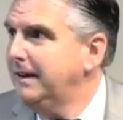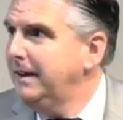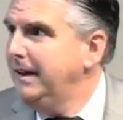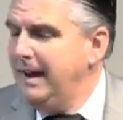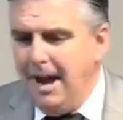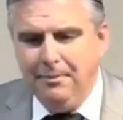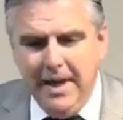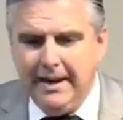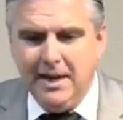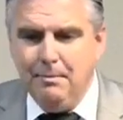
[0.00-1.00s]
And I'm
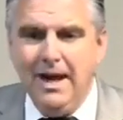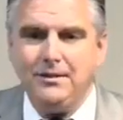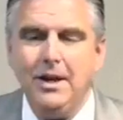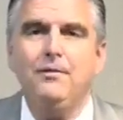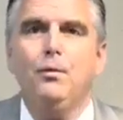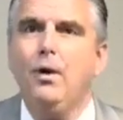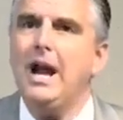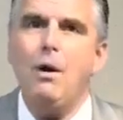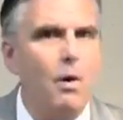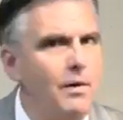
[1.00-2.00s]
thinking to myself, what
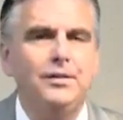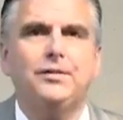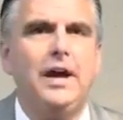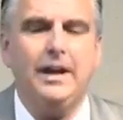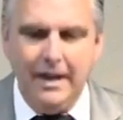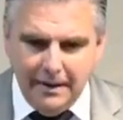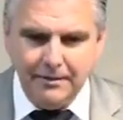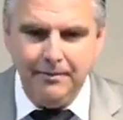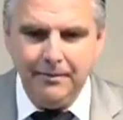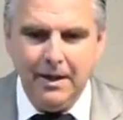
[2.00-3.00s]
I want to say is
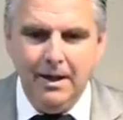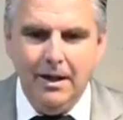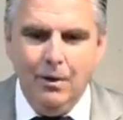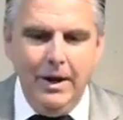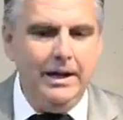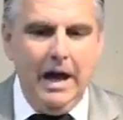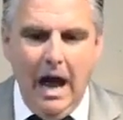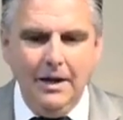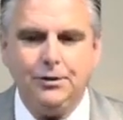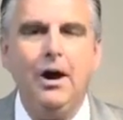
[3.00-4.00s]
when
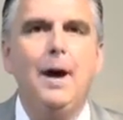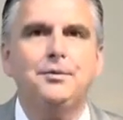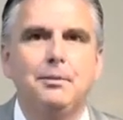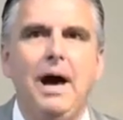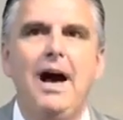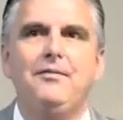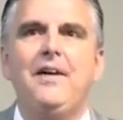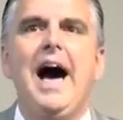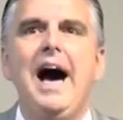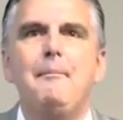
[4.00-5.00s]
God drops about
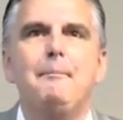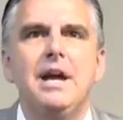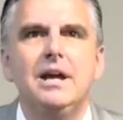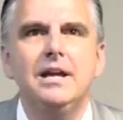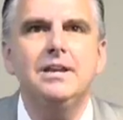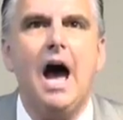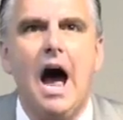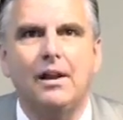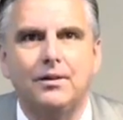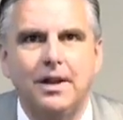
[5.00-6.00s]
$5 million,
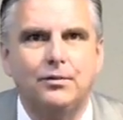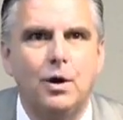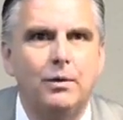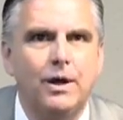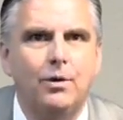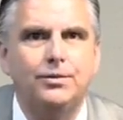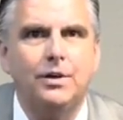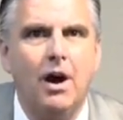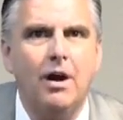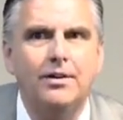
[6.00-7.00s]
that's when we're going to
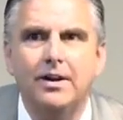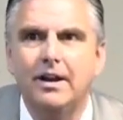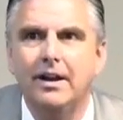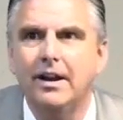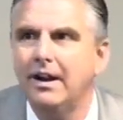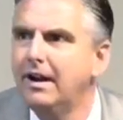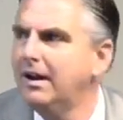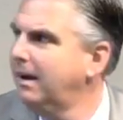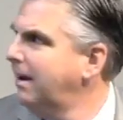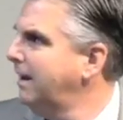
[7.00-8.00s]
start.
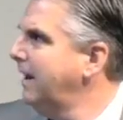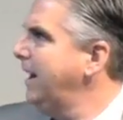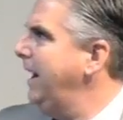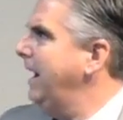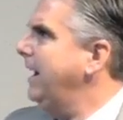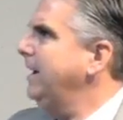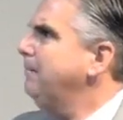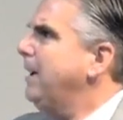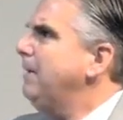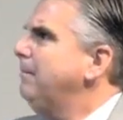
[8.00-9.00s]
And, and
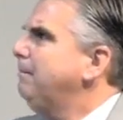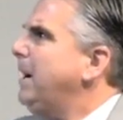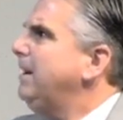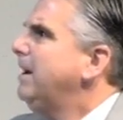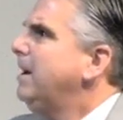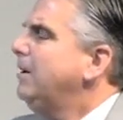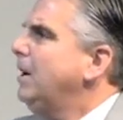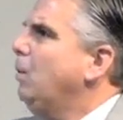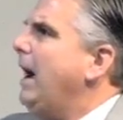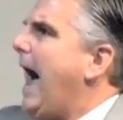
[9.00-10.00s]
but but
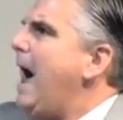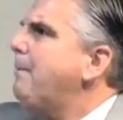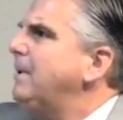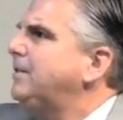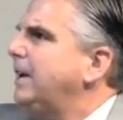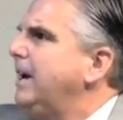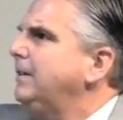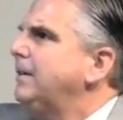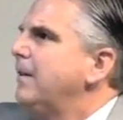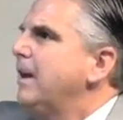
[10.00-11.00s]
what happens
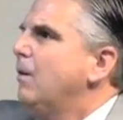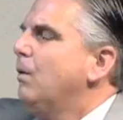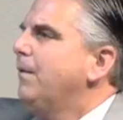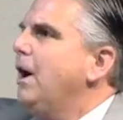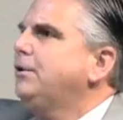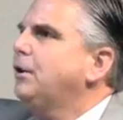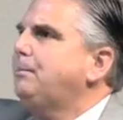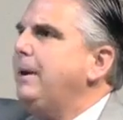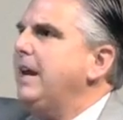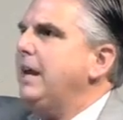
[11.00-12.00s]
is they're just
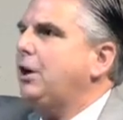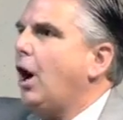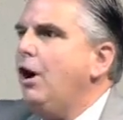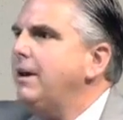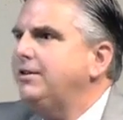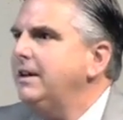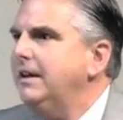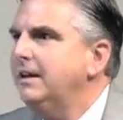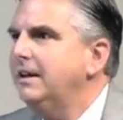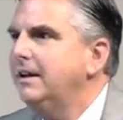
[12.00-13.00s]
being encouraging.
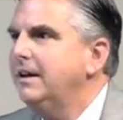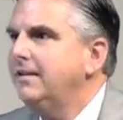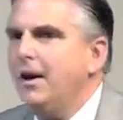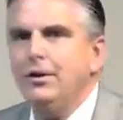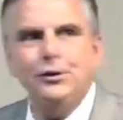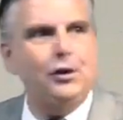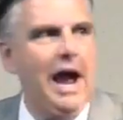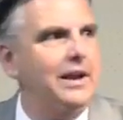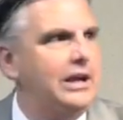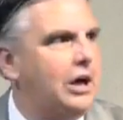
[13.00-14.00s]
They're just
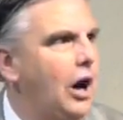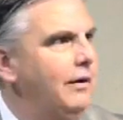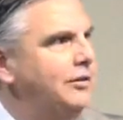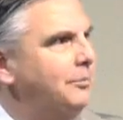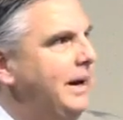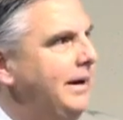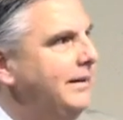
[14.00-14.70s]
trying to encourage me.